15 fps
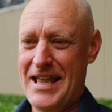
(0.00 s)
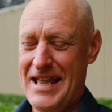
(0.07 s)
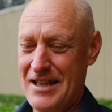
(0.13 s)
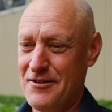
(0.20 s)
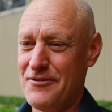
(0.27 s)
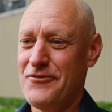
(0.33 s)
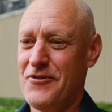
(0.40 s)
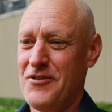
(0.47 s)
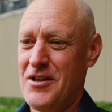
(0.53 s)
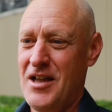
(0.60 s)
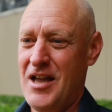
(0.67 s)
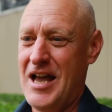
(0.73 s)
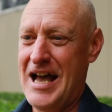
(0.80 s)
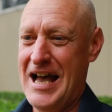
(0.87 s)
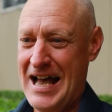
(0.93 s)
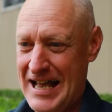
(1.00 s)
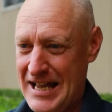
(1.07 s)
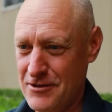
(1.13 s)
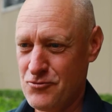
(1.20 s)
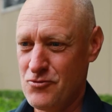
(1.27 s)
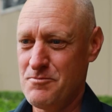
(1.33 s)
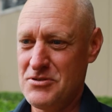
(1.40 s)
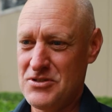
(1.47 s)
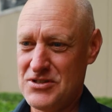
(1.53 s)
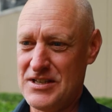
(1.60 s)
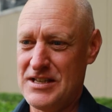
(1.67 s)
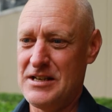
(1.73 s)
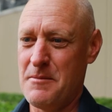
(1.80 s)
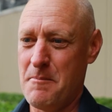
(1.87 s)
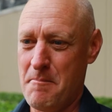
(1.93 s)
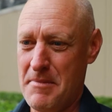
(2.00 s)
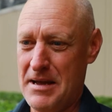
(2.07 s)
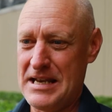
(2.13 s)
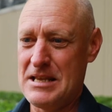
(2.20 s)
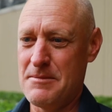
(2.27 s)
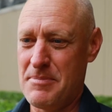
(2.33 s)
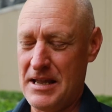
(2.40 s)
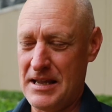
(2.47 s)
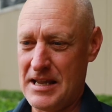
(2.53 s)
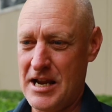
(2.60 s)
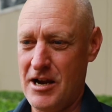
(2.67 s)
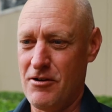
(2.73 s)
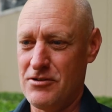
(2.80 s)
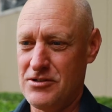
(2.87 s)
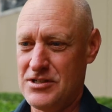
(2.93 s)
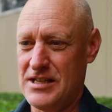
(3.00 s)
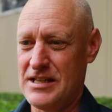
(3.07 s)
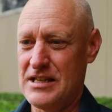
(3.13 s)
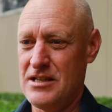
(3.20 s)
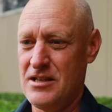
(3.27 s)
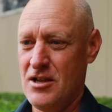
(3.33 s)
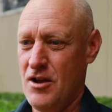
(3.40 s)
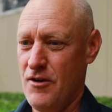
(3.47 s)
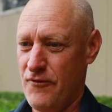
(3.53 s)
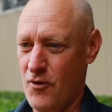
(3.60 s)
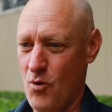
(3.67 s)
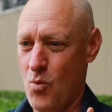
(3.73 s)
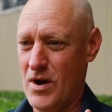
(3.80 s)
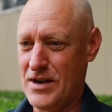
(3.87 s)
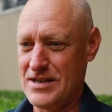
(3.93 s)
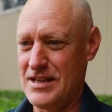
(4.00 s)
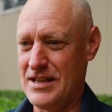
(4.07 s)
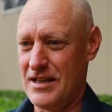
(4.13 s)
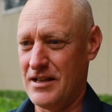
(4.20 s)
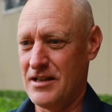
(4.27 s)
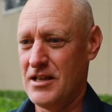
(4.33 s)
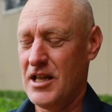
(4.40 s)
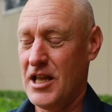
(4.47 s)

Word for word: have a 100% money back guarantee for one year.